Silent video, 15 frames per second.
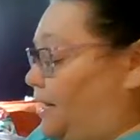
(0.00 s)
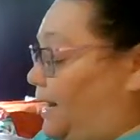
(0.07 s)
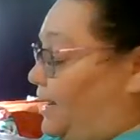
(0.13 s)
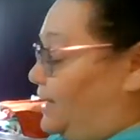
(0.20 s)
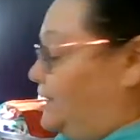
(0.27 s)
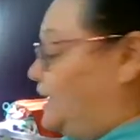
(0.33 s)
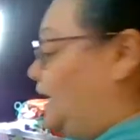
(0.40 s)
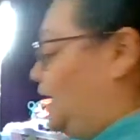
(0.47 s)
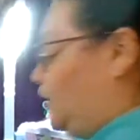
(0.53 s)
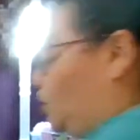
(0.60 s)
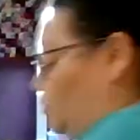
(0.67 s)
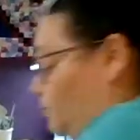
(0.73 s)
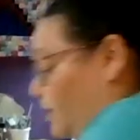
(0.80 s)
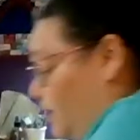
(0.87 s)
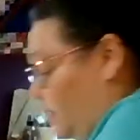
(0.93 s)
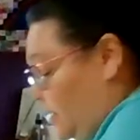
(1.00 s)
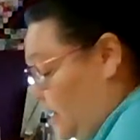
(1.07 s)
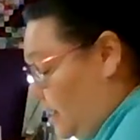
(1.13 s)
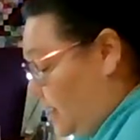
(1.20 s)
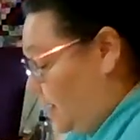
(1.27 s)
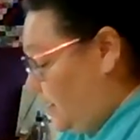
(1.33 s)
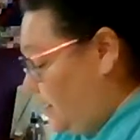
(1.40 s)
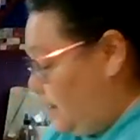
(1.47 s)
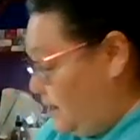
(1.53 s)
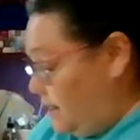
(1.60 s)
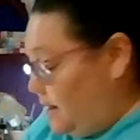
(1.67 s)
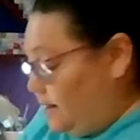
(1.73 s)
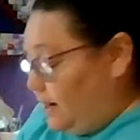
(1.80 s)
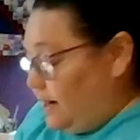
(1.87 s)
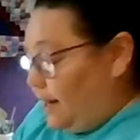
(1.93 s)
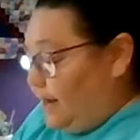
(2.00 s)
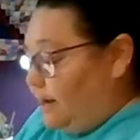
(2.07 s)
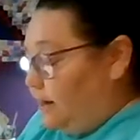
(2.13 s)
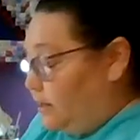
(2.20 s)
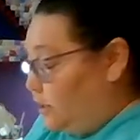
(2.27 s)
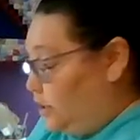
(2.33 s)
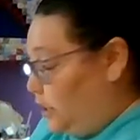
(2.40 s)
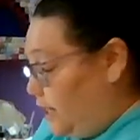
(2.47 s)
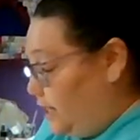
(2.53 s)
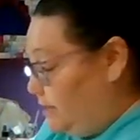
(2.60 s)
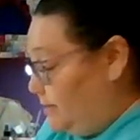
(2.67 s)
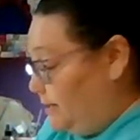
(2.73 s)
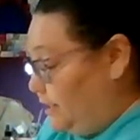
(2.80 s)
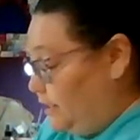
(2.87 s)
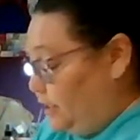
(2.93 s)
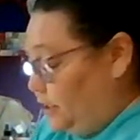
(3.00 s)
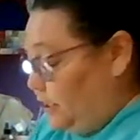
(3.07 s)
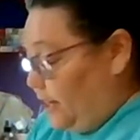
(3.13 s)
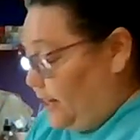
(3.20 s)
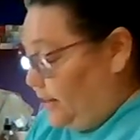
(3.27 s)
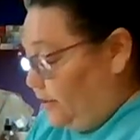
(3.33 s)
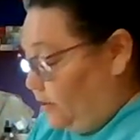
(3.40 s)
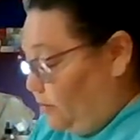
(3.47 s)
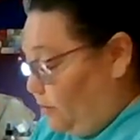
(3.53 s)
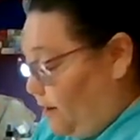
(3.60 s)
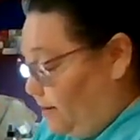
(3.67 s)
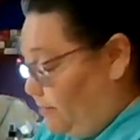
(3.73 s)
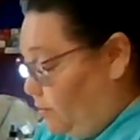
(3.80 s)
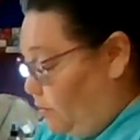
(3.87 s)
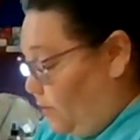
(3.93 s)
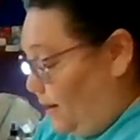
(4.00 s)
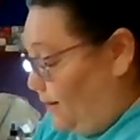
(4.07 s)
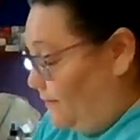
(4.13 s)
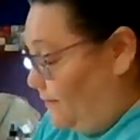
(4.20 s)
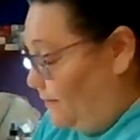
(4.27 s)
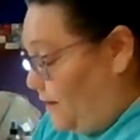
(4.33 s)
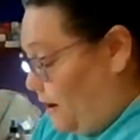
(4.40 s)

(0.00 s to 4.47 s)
And I can teach. And then I changed my stitch length to 1.5.